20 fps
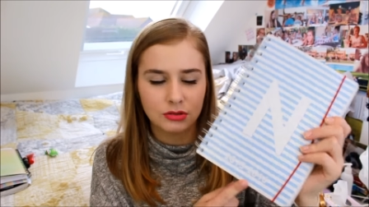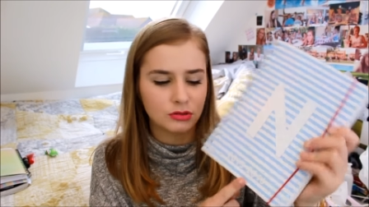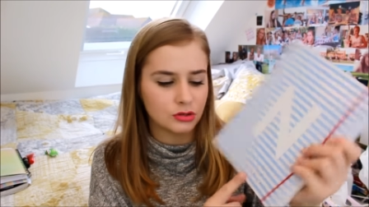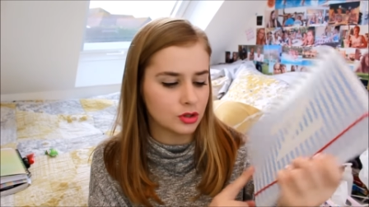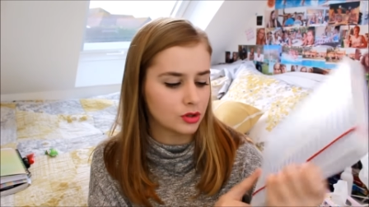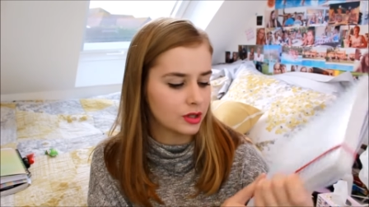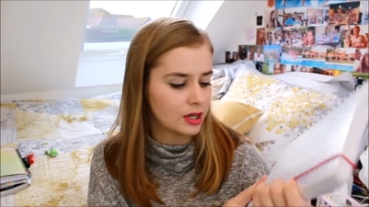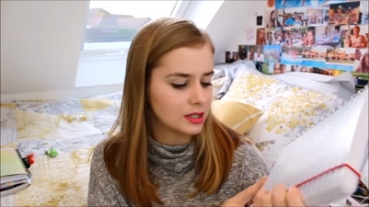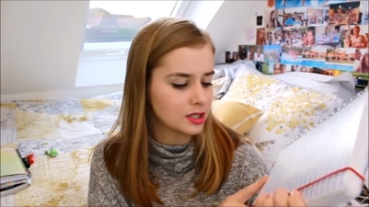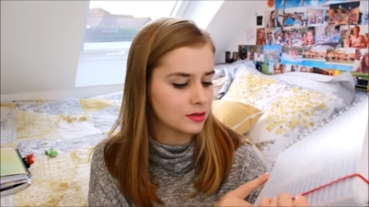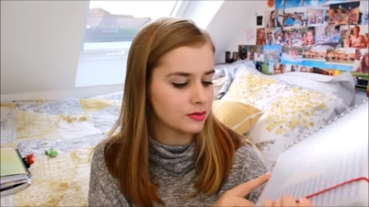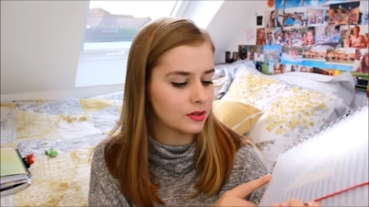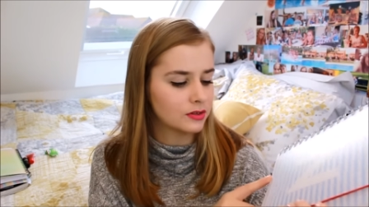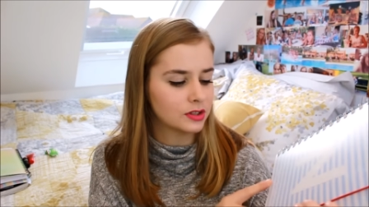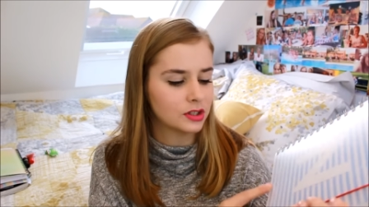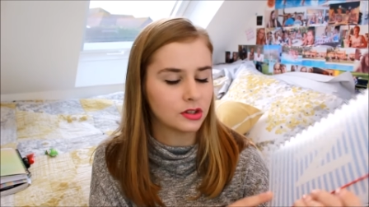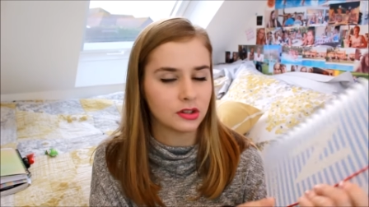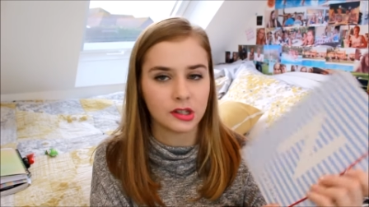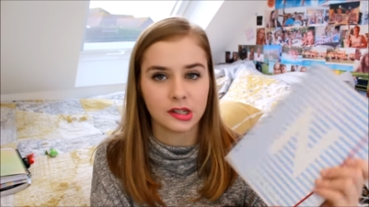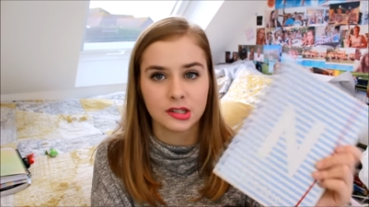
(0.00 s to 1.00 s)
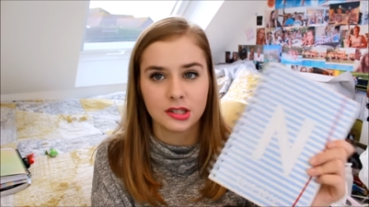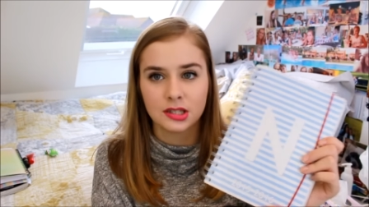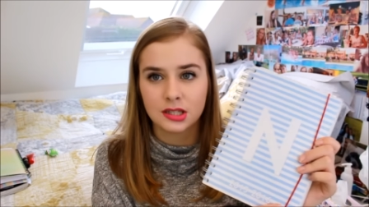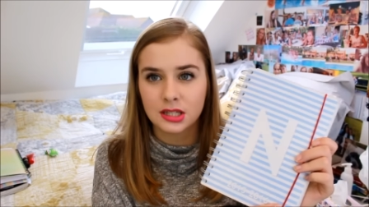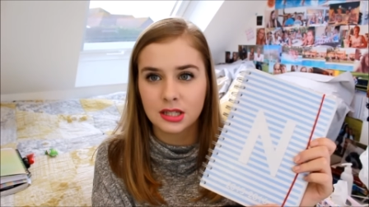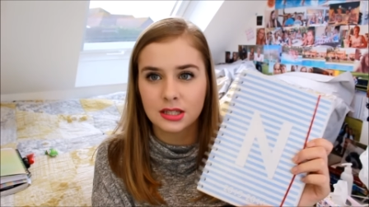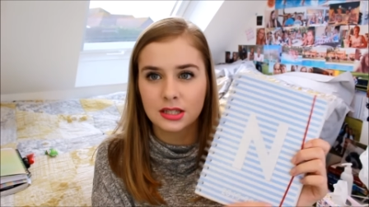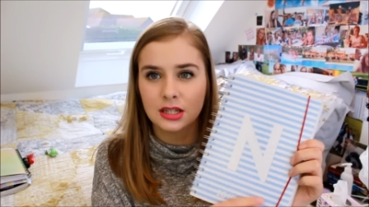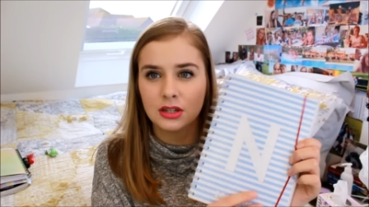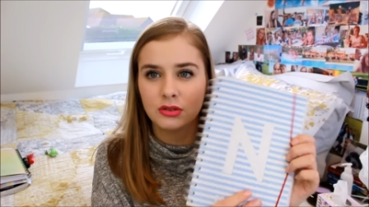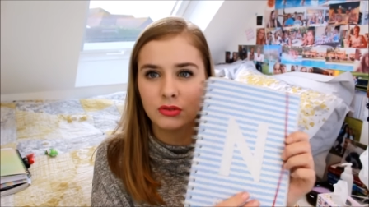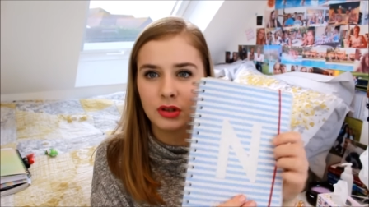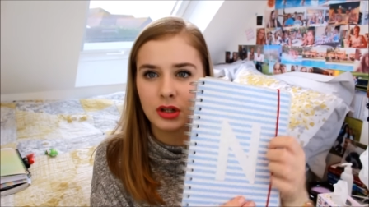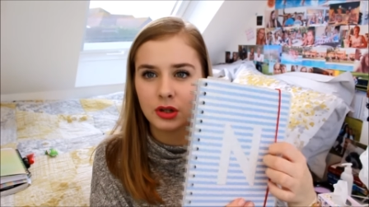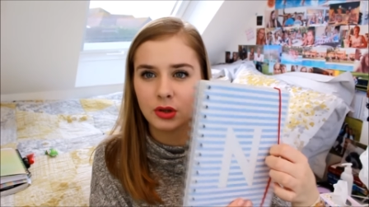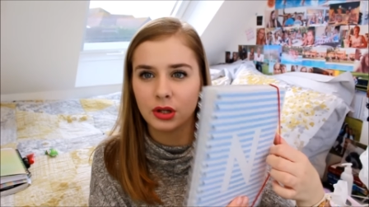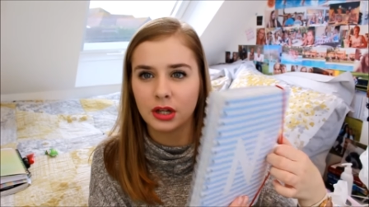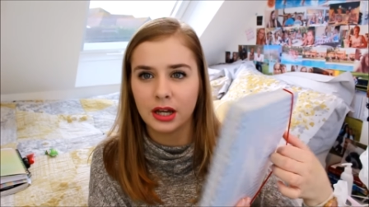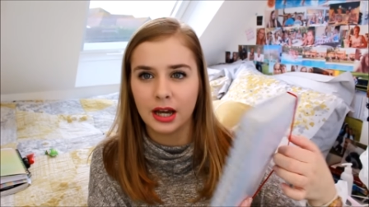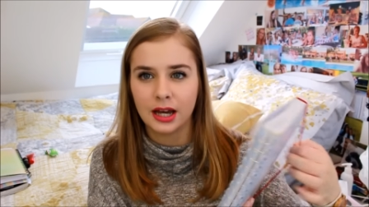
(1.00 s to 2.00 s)
two thousand fifteen, two thousand sixteen written
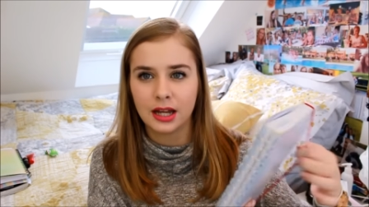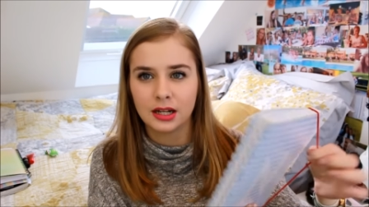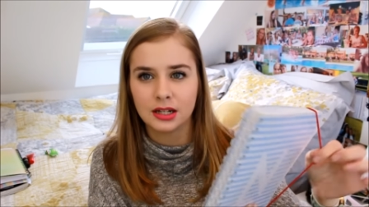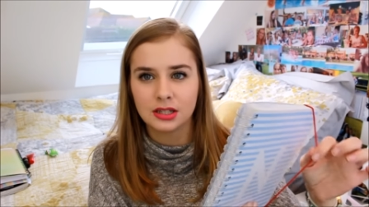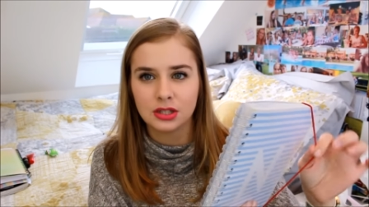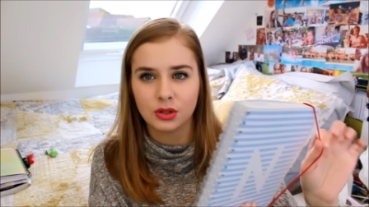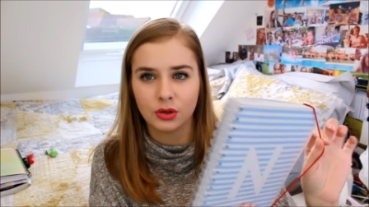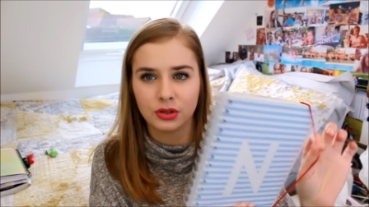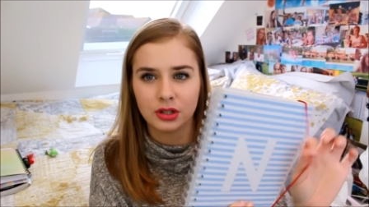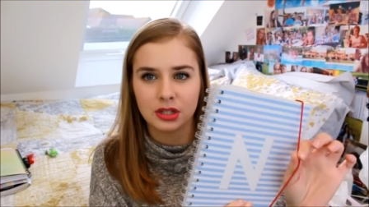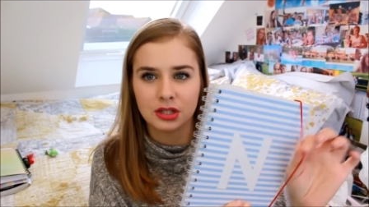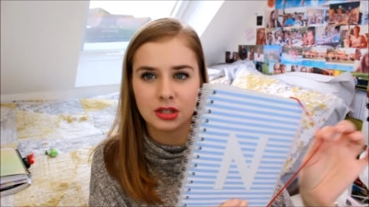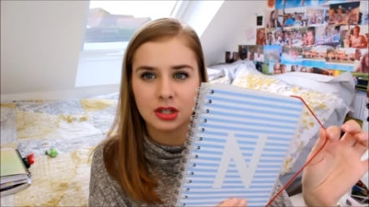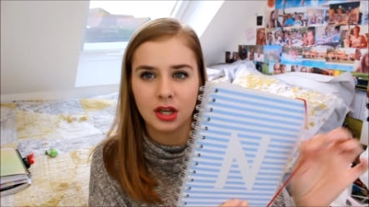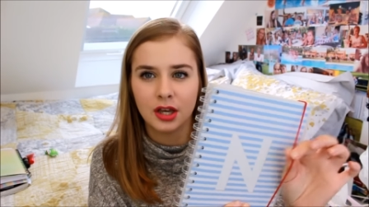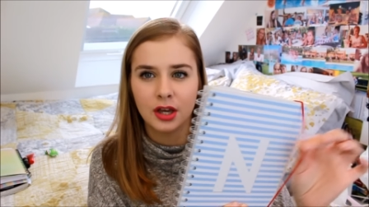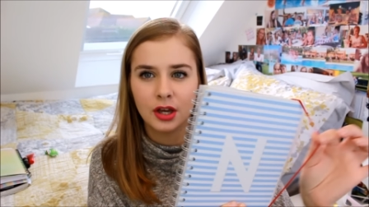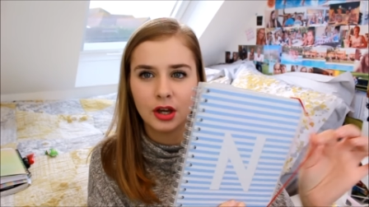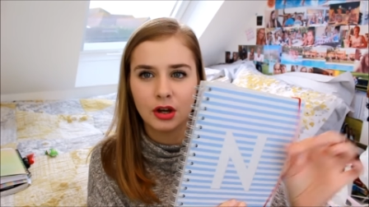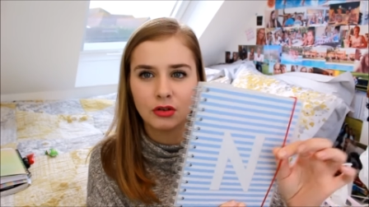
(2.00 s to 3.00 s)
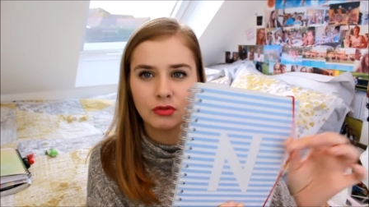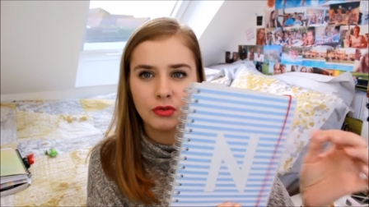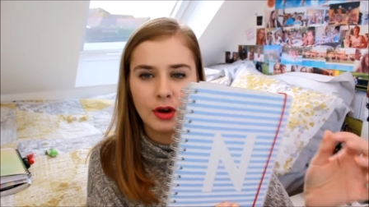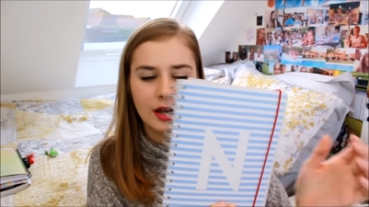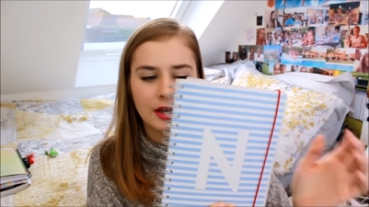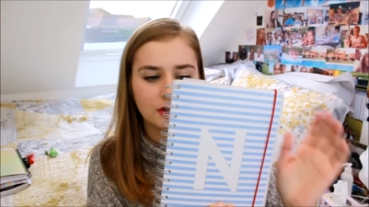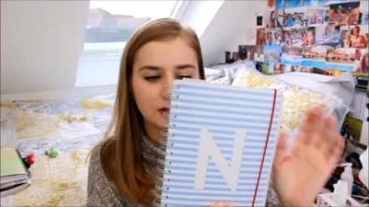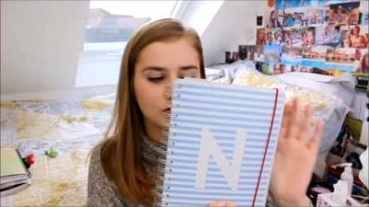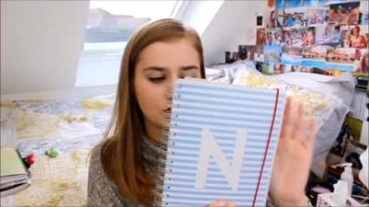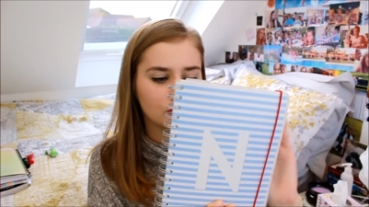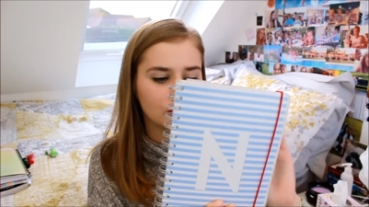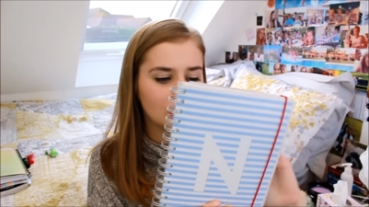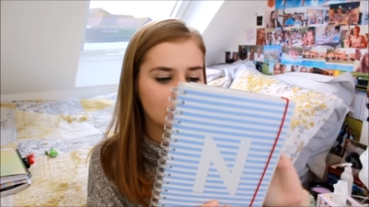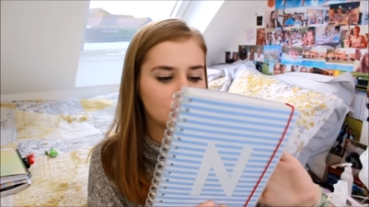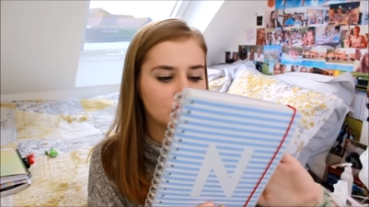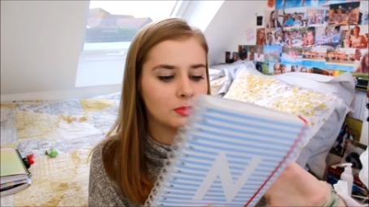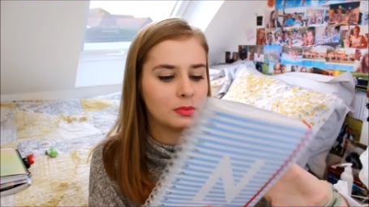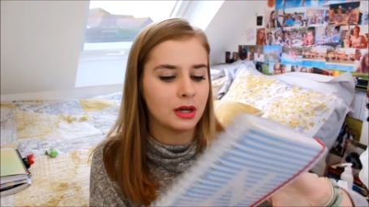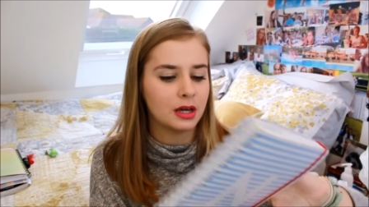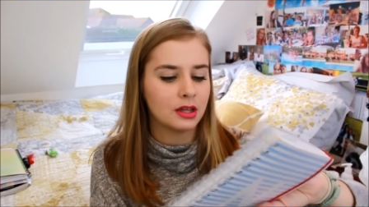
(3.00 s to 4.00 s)
on it, and it's got this red
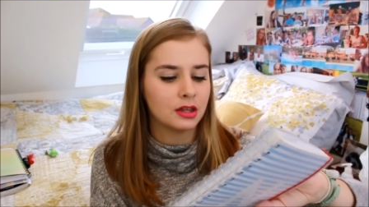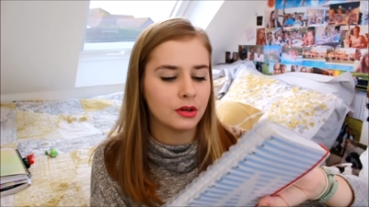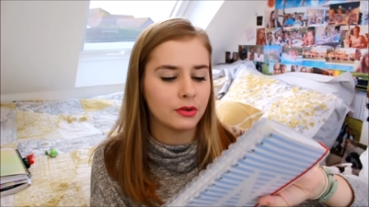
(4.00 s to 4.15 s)
stretchy bit.